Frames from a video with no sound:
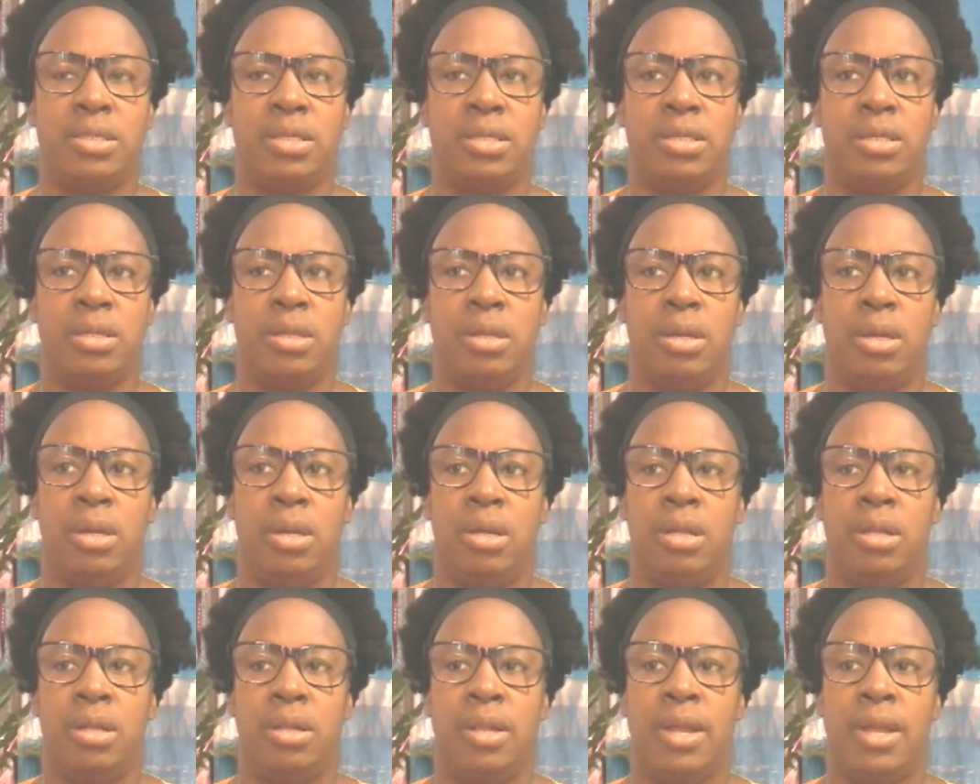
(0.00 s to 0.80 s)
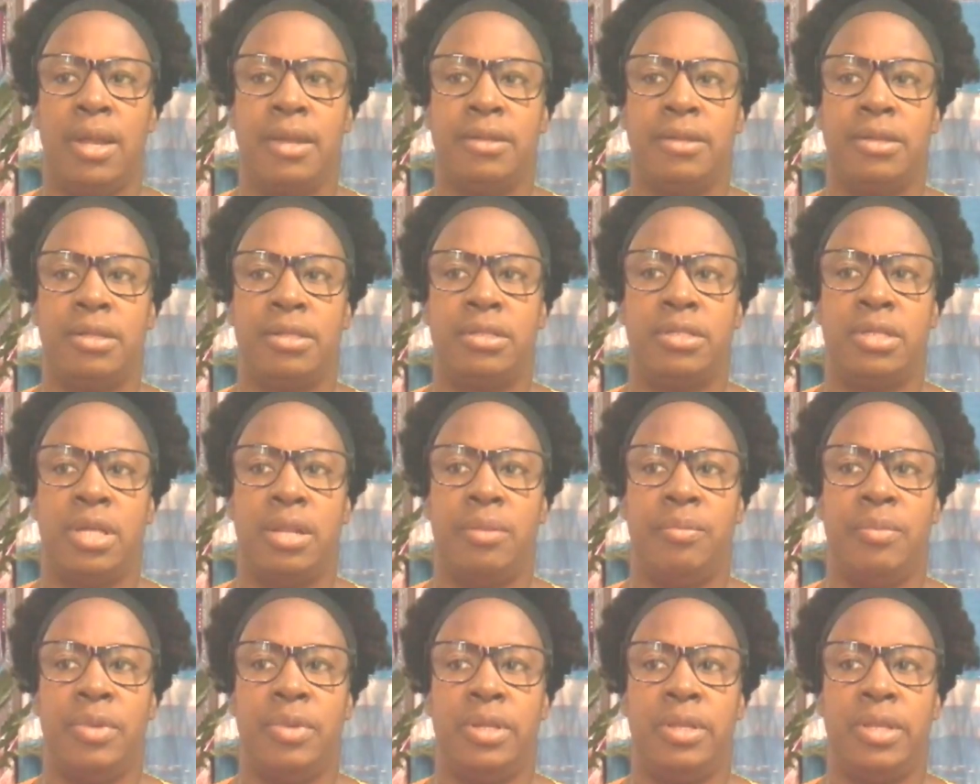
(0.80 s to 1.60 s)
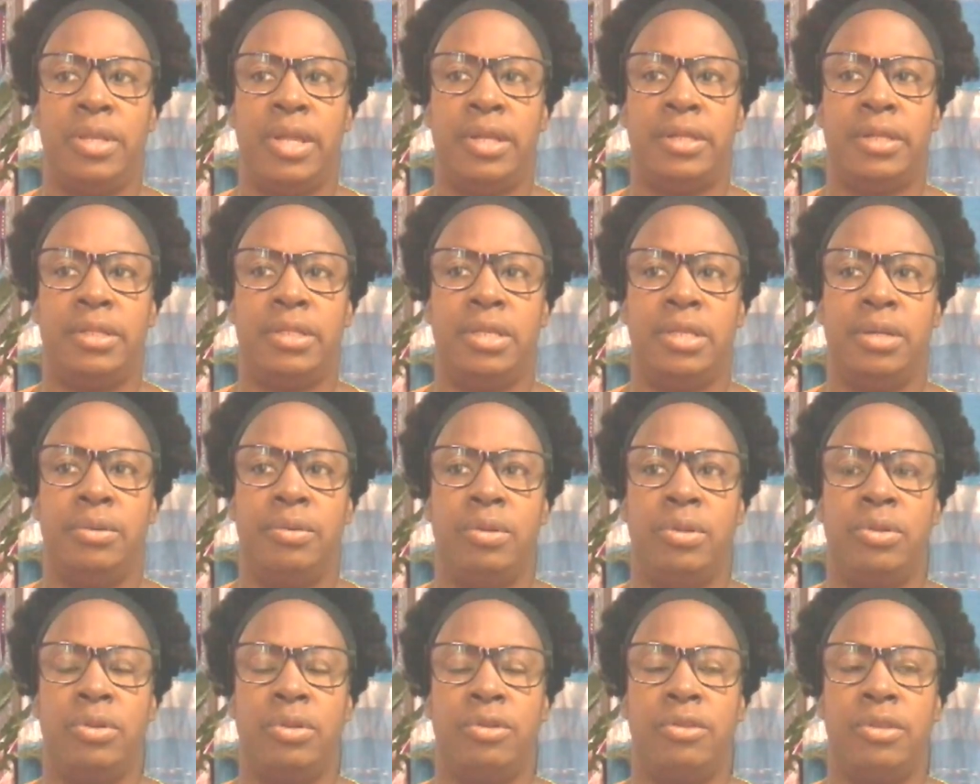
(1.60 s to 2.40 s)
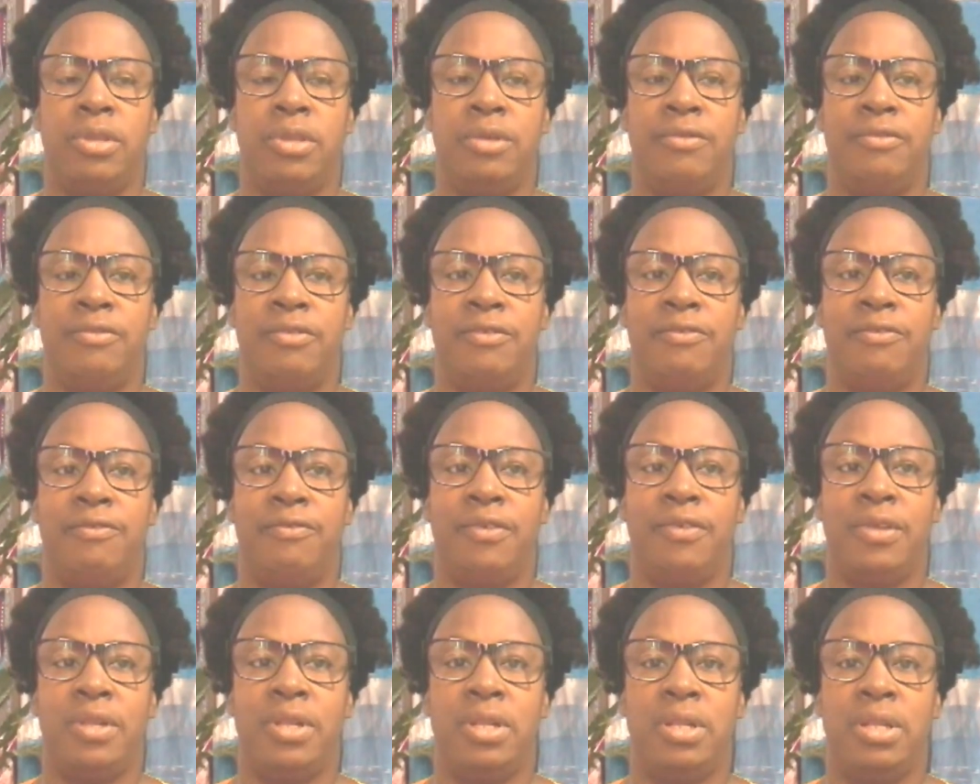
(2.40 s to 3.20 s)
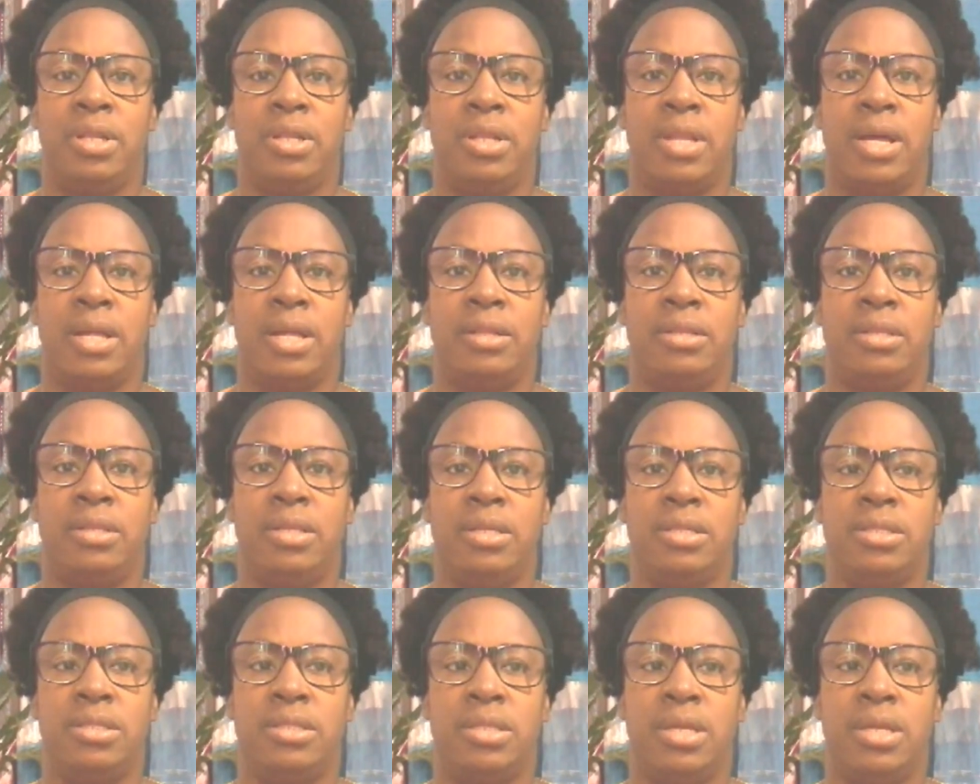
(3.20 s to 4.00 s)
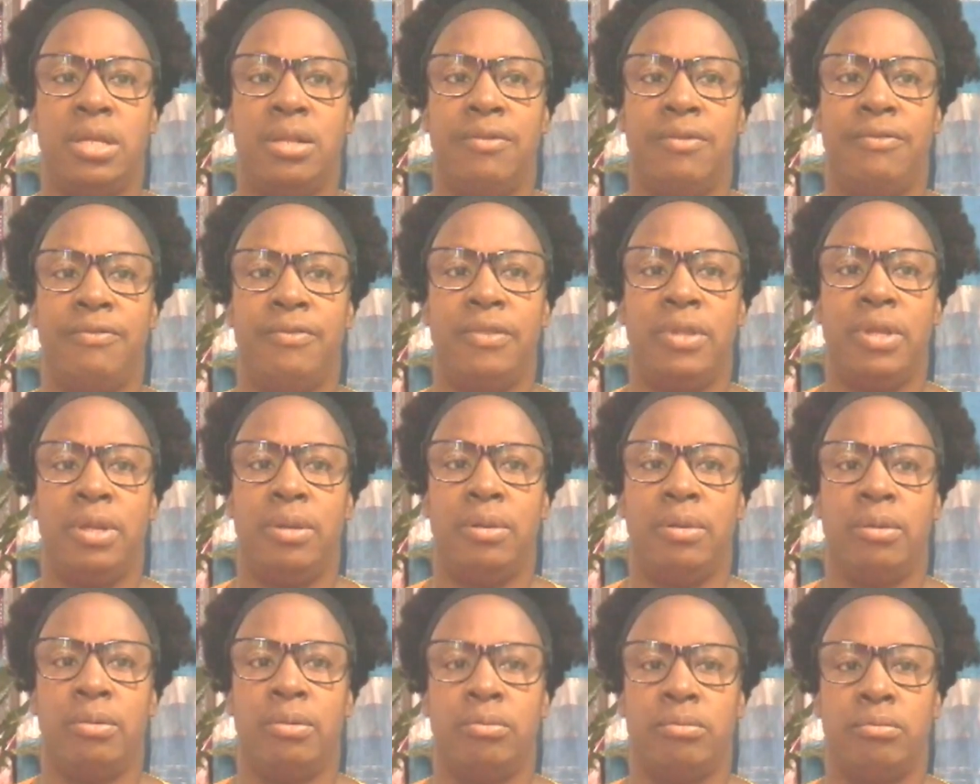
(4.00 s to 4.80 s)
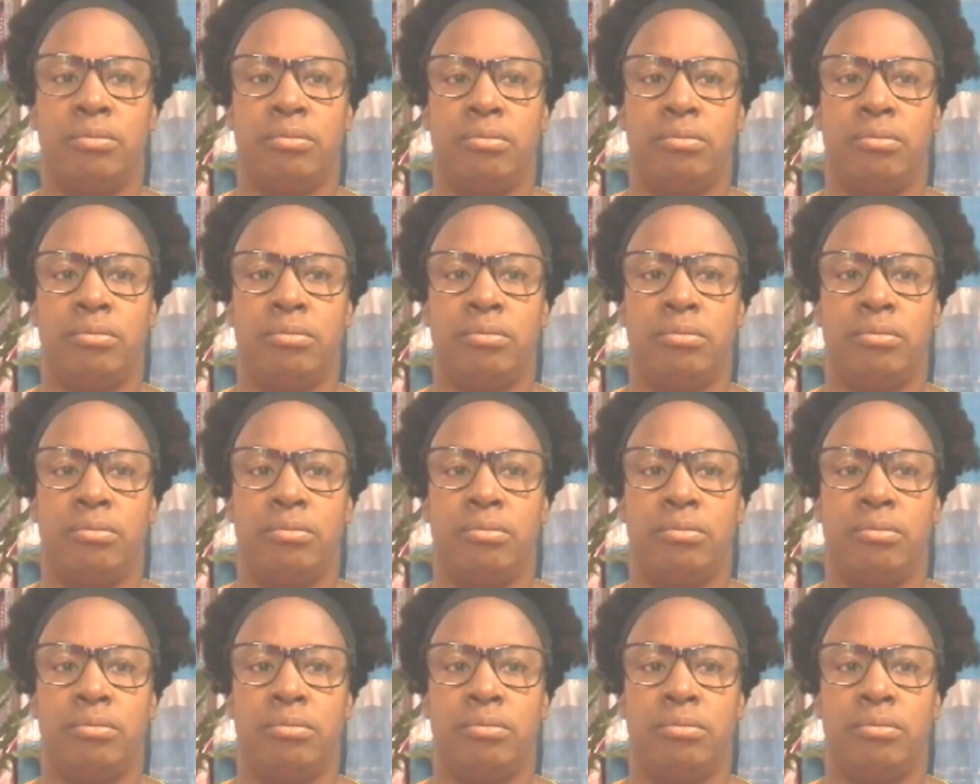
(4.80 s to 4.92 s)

And they tell me that they will not even feel that themselves, the